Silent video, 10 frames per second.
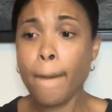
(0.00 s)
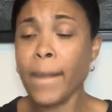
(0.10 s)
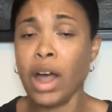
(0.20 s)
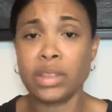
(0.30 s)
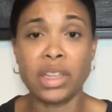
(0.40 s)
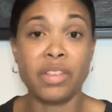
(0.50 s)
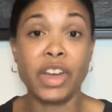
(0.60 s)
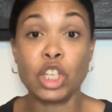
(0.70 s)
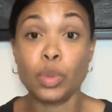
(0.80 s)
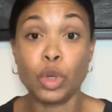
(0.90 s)
I'll set the
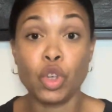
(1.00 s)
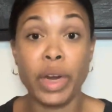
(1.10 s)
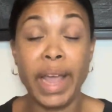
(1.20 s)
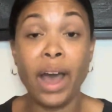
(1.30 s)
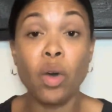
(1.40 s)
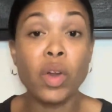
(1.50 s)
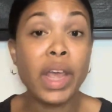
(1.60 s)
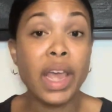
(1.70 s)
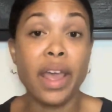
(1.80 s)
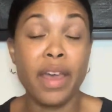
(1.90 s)
vegetable tray out,
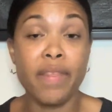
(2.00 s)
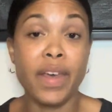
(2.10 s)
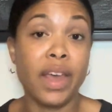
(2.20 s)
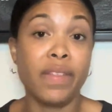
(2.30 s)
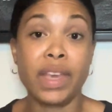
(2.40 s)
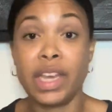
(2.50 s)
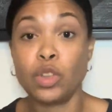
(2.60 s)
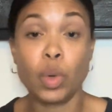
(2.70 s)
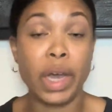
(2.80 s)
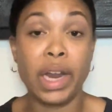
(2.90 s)
and then the
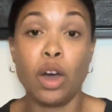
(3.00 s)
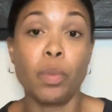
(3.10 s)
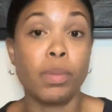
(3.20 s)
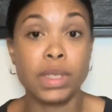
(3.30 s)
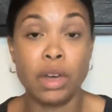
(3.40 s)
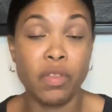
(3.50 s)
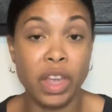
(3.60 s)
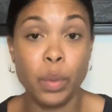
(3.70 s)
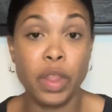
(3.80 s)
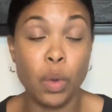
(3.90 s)
kids will kind of help themselves and
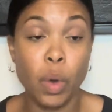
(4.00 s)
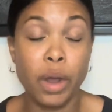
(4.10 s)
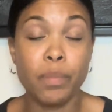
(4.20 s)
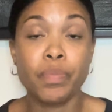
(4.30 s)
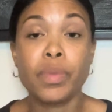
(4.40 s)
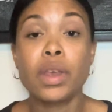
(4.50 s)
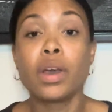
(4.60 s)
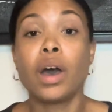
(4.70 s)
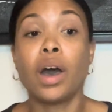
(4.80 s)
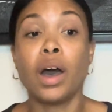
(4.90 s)
get what they want.
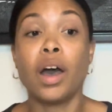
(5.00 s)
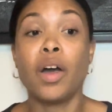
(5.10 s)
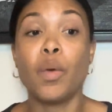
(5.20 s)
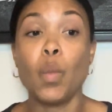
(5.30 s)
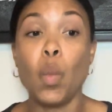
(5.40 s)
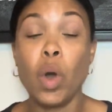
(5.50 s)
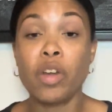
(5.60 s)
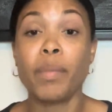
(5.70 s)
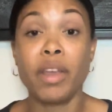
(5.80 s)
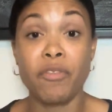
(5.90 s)
One
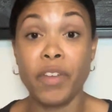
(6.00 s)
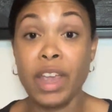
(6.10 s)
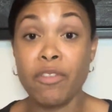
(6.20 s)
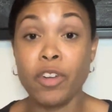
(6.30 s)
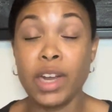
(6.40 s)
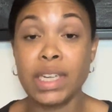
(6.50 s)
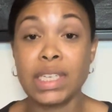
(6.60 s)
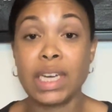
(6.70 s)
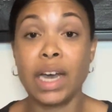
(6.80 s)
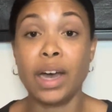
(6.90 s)
of my
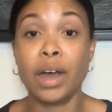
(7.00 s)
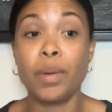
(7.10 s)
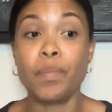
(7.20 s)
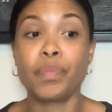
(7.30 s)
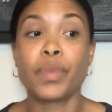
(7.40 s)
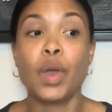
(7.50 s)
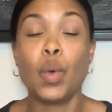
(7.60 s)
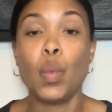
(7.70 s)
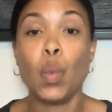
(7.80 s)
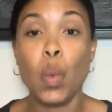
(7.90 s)
favorite
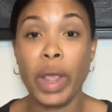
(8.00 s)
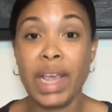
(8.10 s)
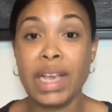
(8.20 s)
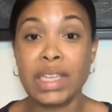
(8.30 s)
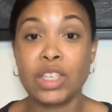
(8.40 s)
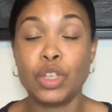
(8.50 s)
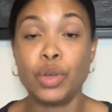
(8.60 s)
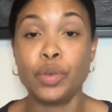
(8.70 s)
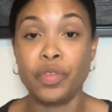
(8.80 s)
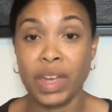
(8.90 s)
ways
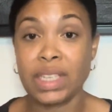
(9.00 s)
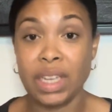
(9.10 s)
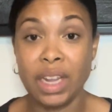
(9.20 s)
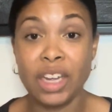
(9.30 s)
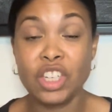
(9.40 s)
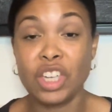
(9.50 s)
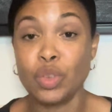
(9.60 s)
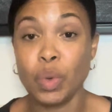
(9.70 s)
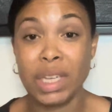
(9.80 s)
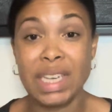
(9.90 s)
to fix lunch
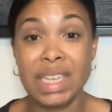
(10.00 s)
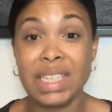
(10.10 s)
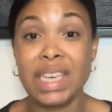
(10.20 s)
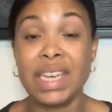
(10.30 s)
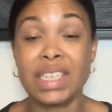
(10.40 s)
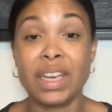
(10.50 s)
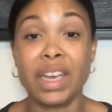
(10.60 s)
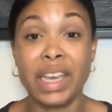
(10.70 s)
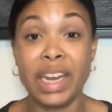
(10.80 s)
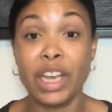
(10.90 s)
that's really easy is
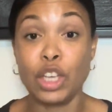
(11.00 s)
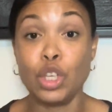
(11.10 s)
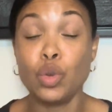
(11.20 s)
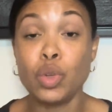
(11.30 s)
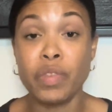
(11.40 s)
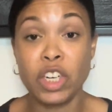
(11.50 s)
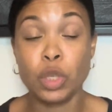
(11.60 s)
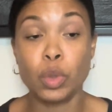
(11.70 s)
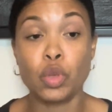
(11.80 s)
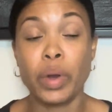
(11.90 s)
getting a huge
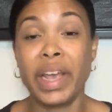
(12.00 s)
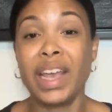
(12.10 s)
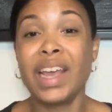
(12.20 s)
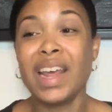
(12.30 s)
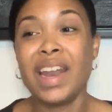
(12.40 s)
vegetable tray.